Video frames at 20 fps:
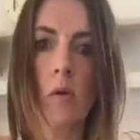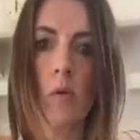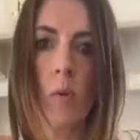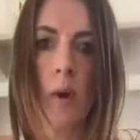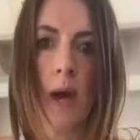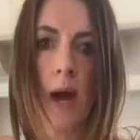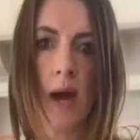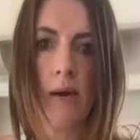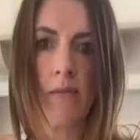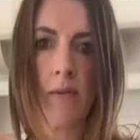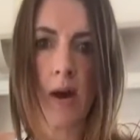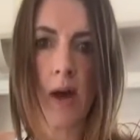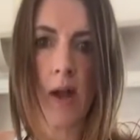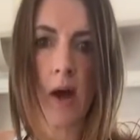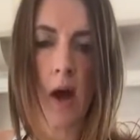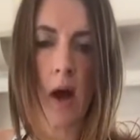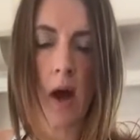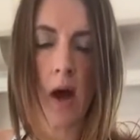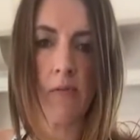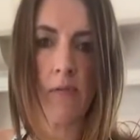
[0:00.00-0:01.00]
we have
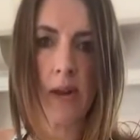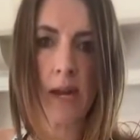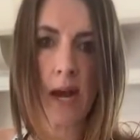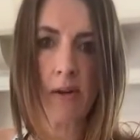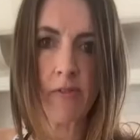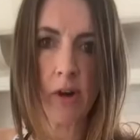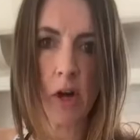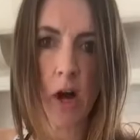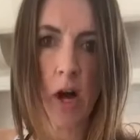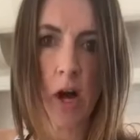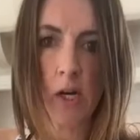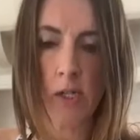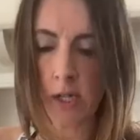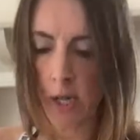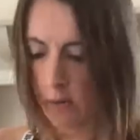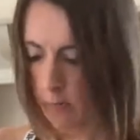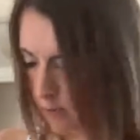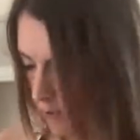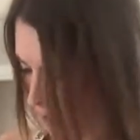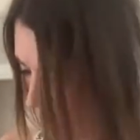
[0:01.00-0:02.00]
half an
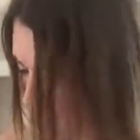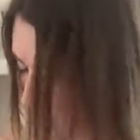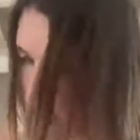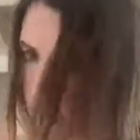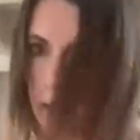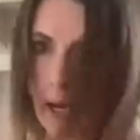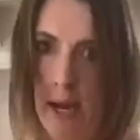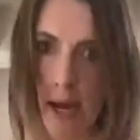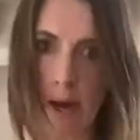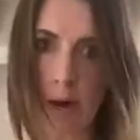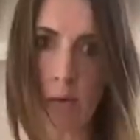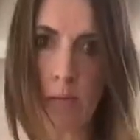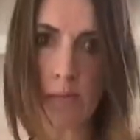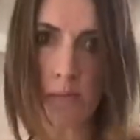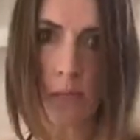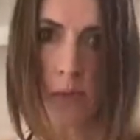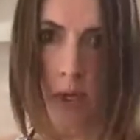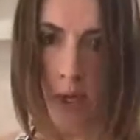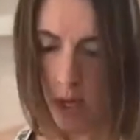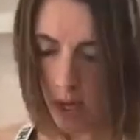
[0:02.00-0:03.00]
avocado. Now,
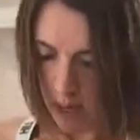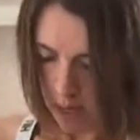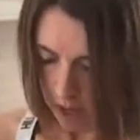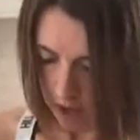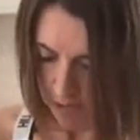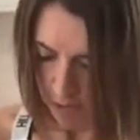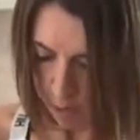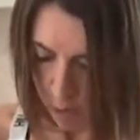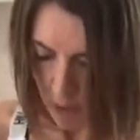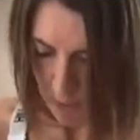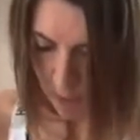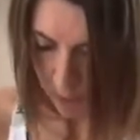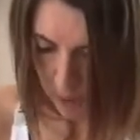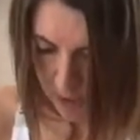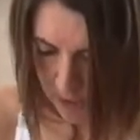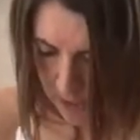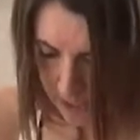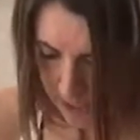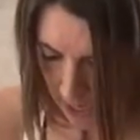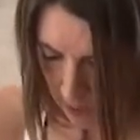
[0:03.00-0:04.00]
if we
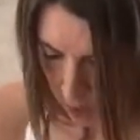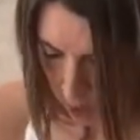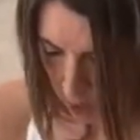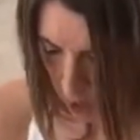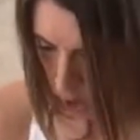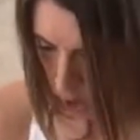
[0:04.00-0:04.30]
put it down on